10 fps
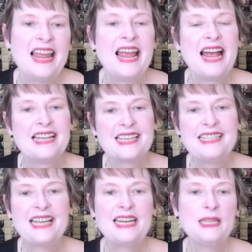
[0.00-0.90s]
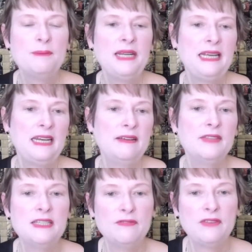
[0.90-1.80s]
As I said at the beginning of
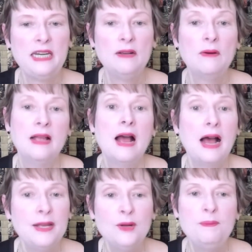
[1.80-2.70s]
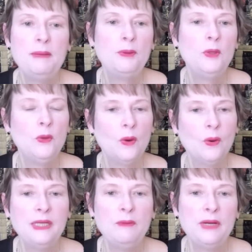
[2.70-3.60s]
this video, I know people who
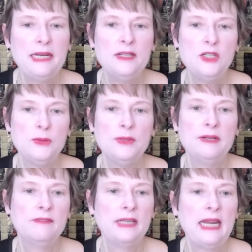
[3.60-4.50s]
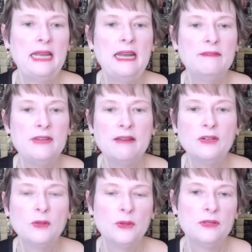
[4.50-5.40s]
only read intuitively and have never
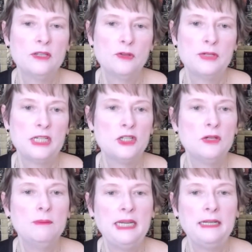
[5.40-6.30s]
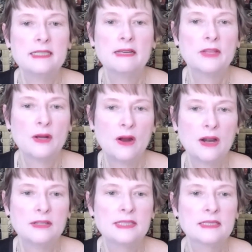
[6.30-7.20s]
learned the traditional meanings of the
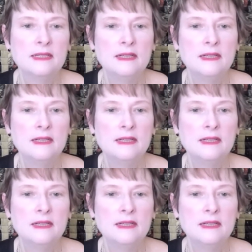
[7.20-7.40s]
cards.